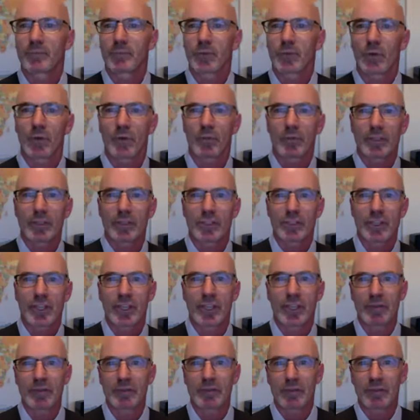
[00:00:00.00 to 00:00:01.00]
What about
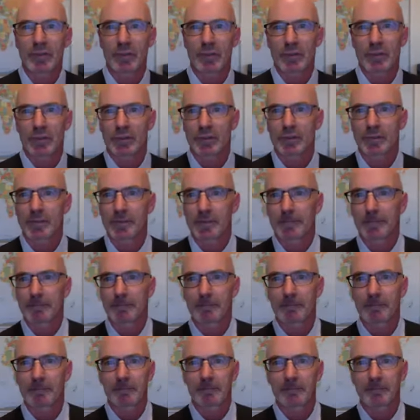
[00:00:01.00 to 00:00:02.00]
Jennifer?
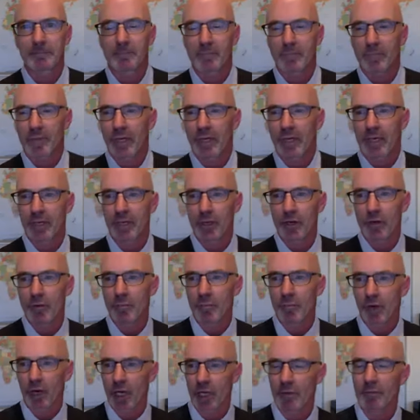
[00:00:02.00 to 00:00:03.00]
And I know,
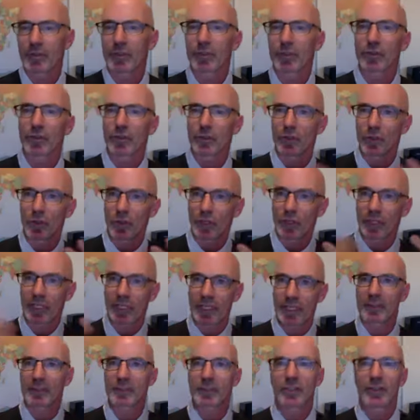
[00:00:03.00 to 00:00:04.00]
Barb, you're looking
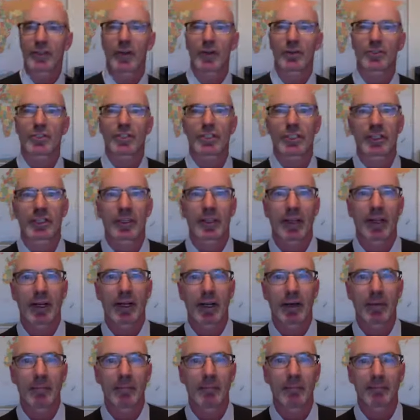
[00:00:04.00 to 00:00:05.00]
into coaching,
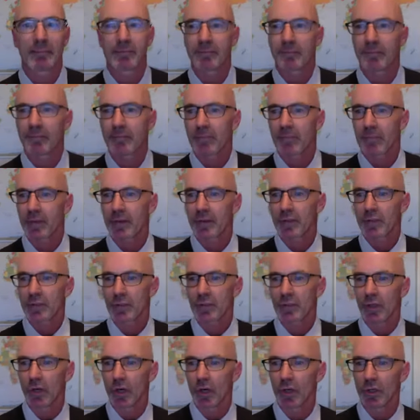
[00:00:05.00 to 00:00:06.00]
um,
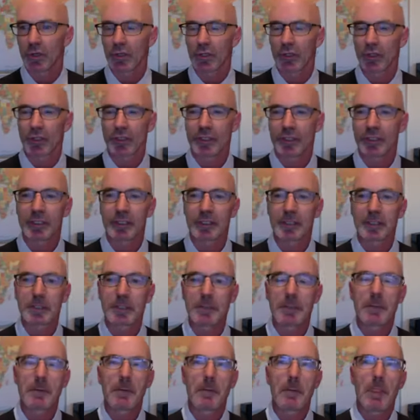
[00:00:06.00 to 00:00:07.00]
so all good.
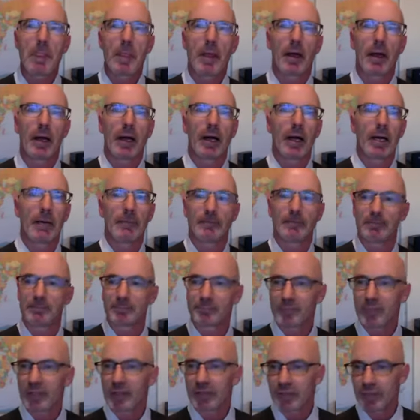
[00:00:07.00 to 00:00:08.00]
Um,
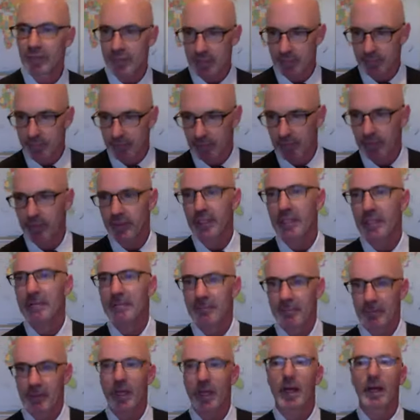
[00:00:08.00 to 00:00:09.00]
visibility,
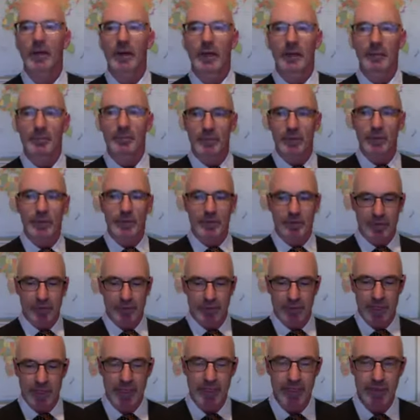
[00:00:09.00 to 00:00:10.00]
all right, beautiful,
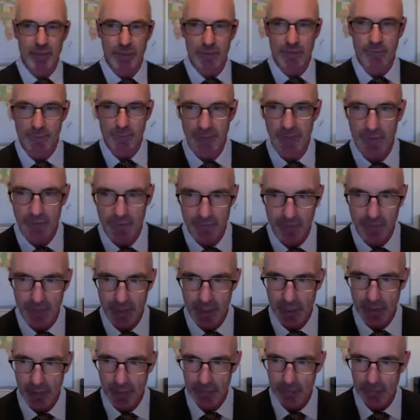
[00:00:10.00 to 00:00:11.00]
thank you. That's very
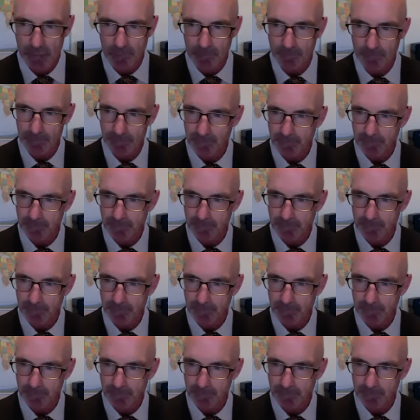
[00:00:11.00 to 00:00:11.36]
helpful.